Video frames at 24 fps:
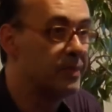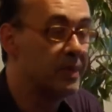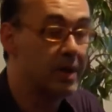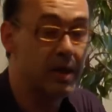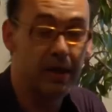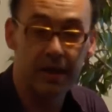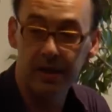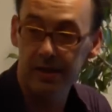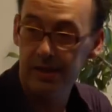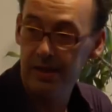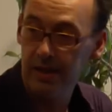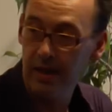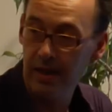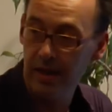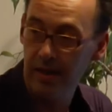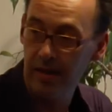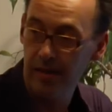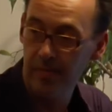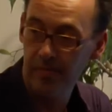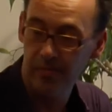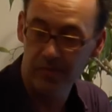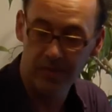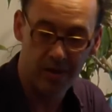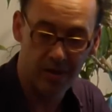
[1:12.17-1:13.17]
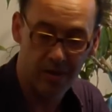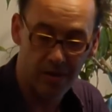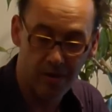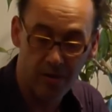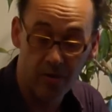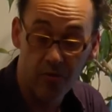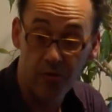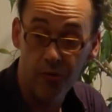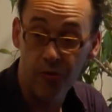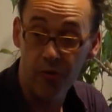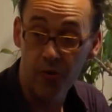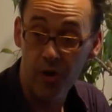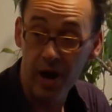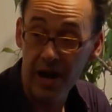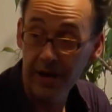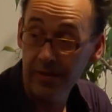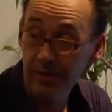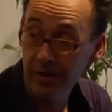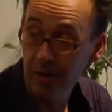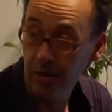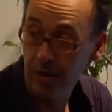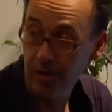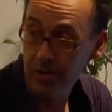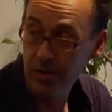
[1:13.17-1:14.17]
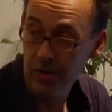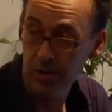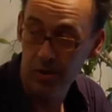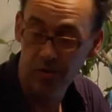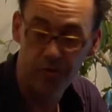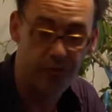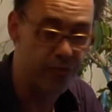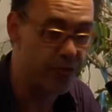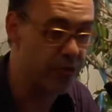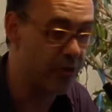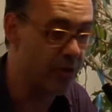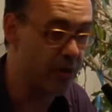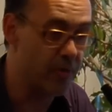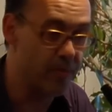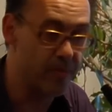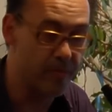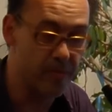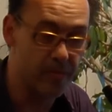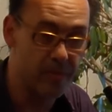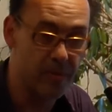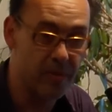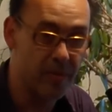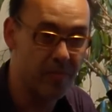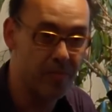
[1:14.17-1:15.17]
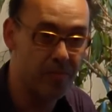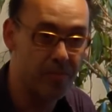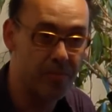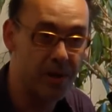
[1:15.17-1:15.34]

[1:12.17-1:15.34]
He is a friend also from